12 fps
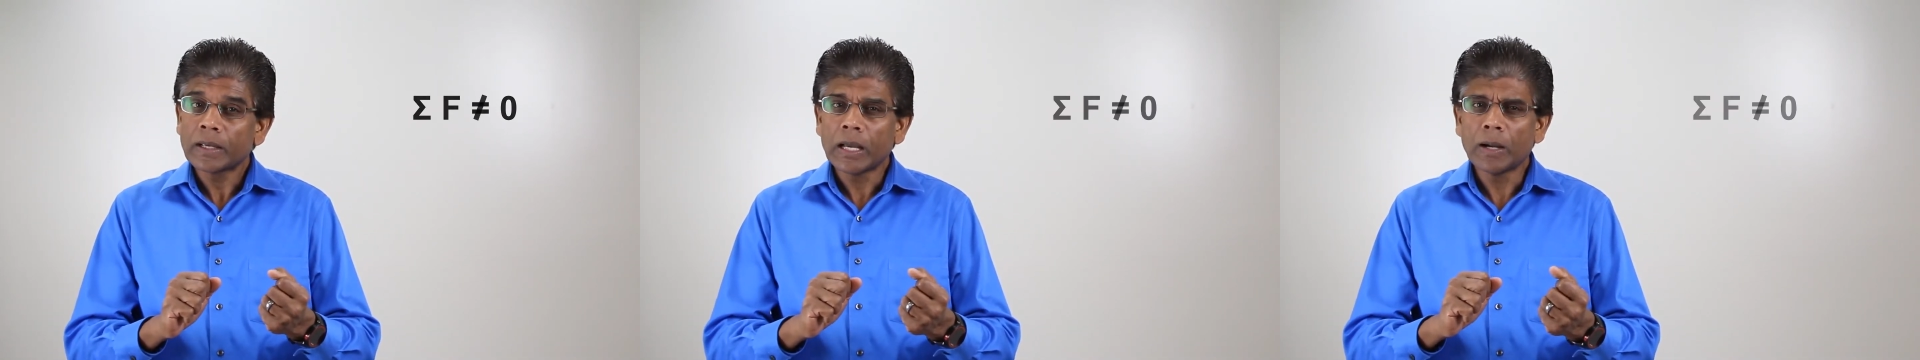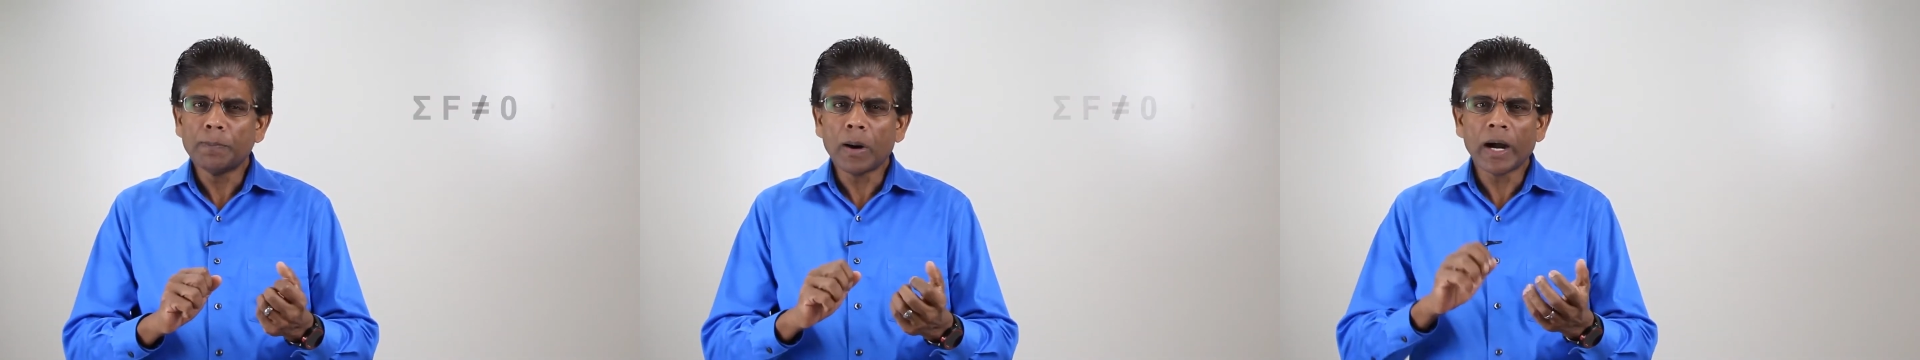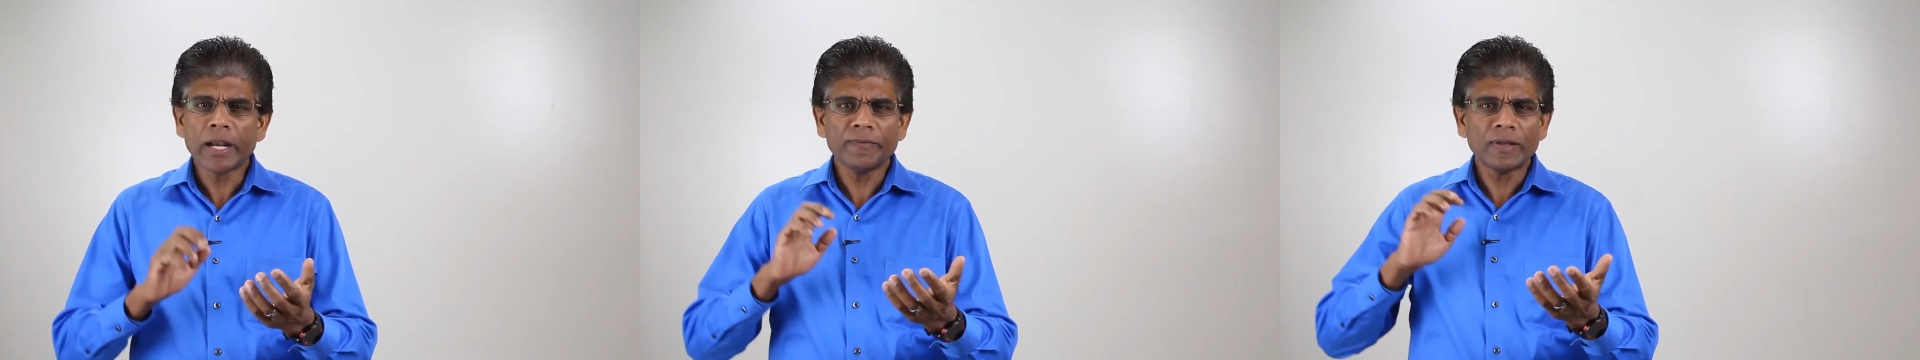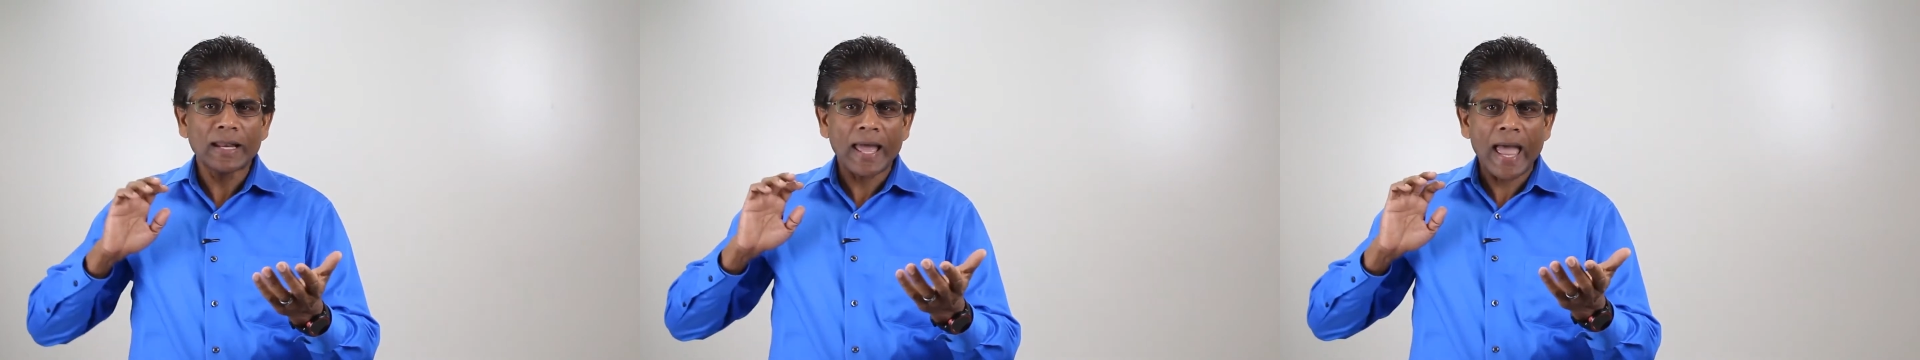a body
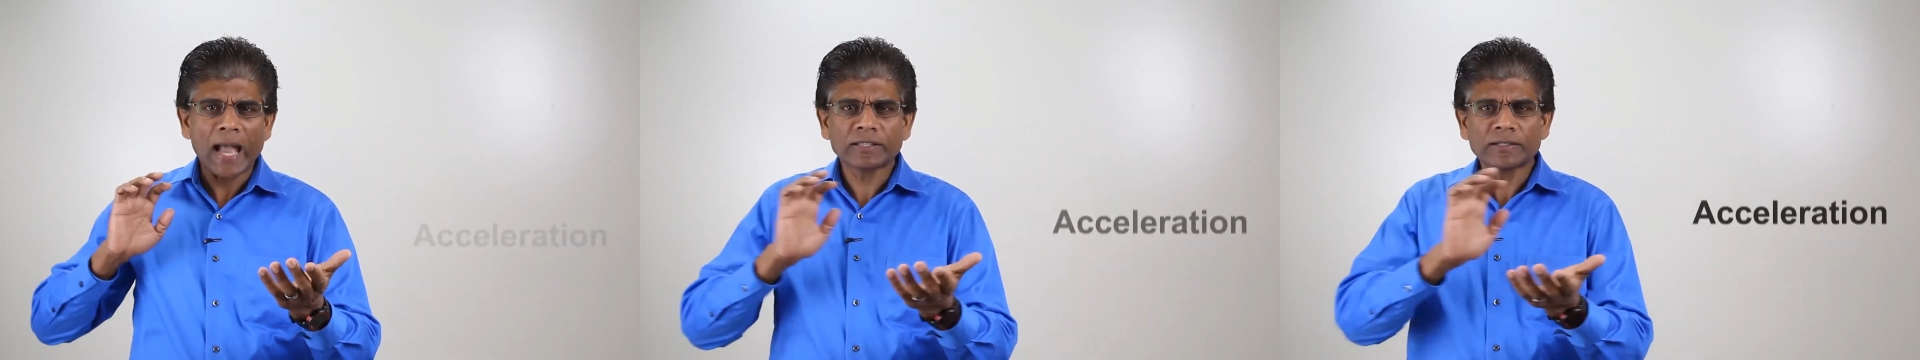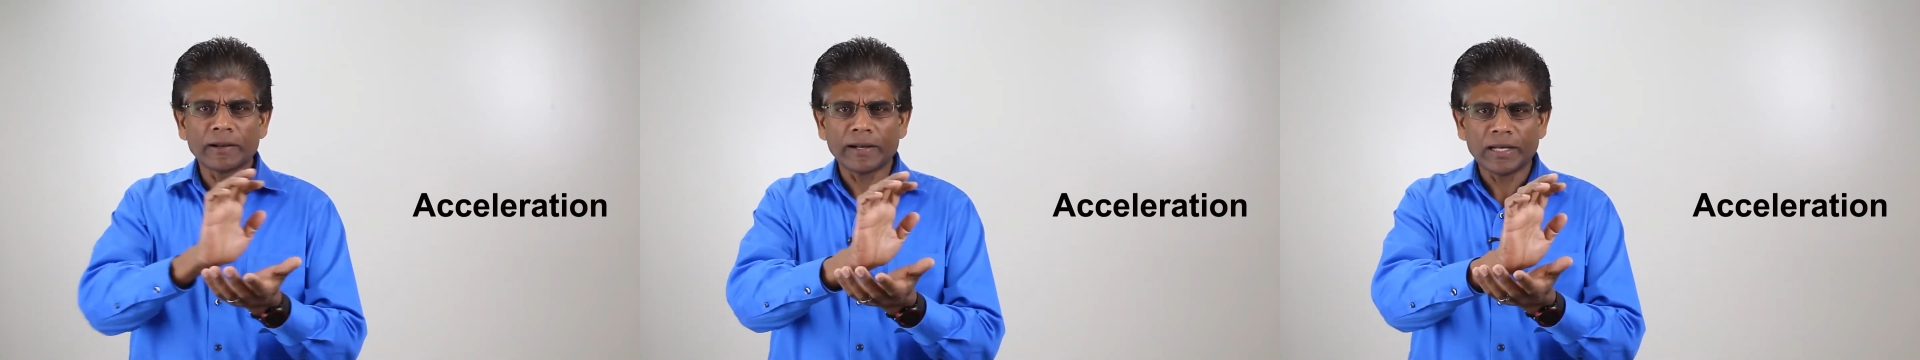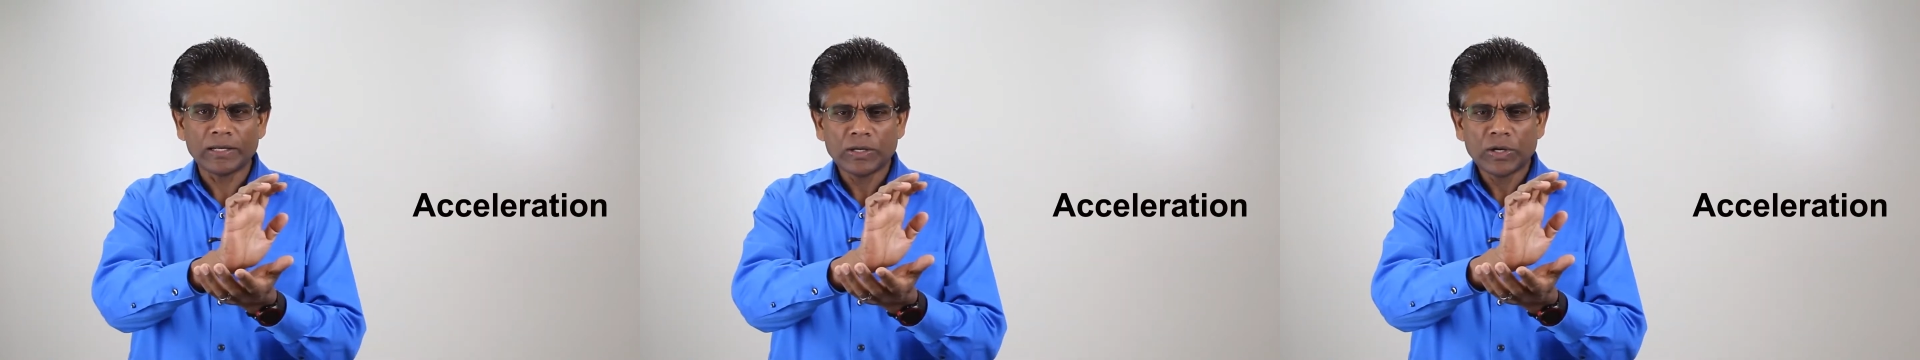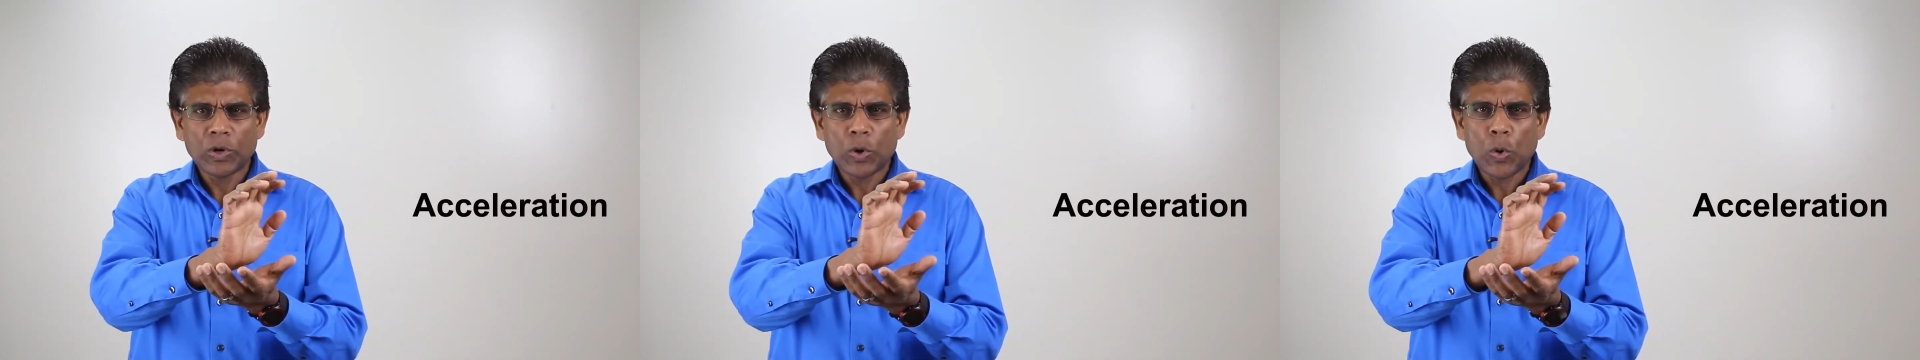will accelerate
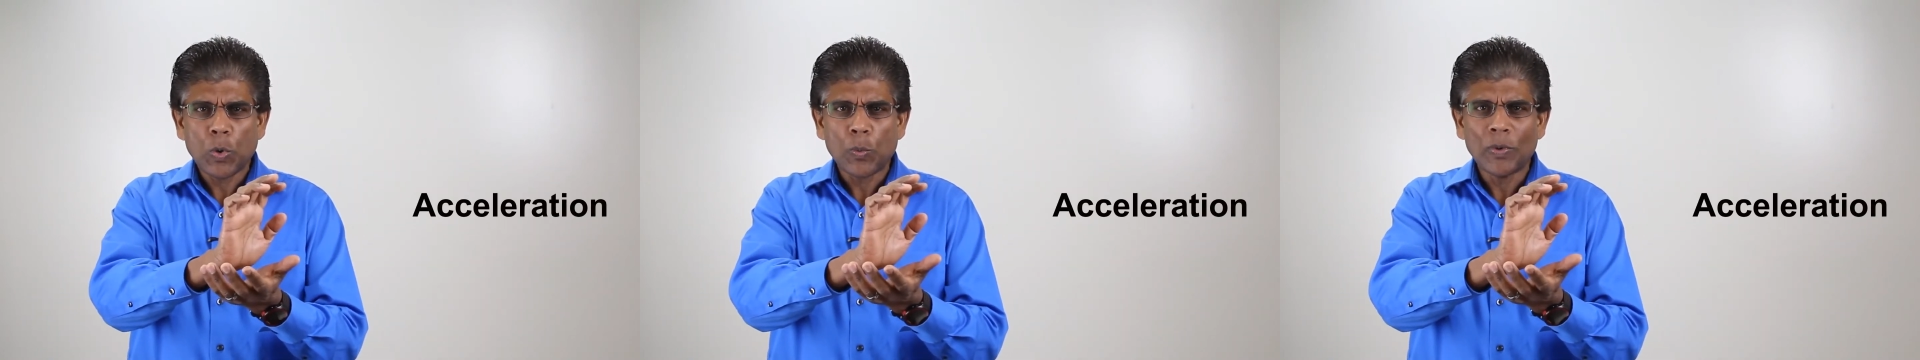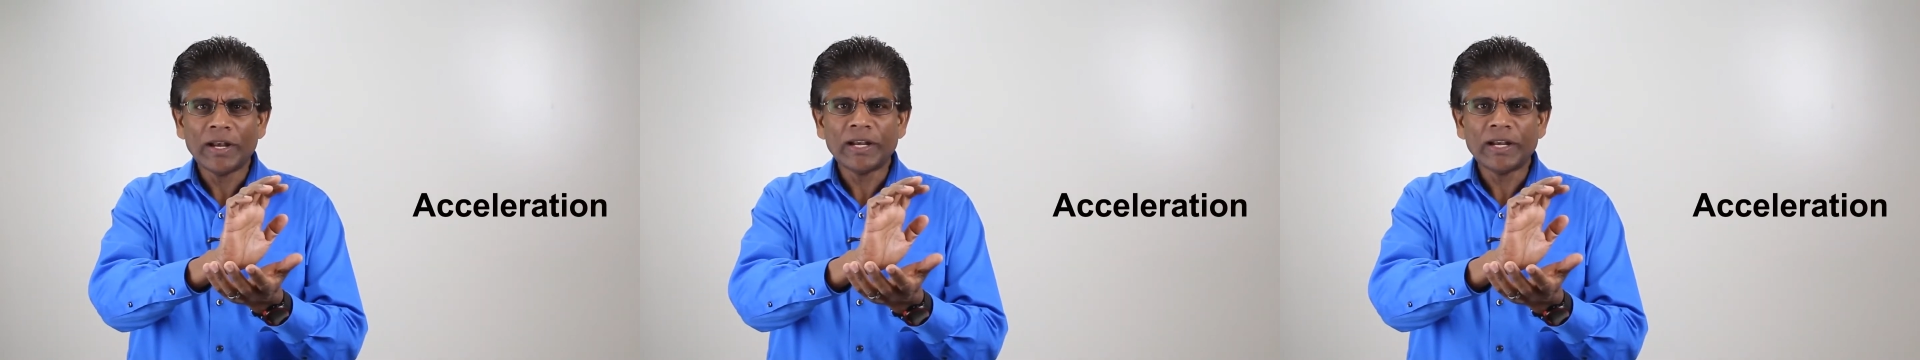when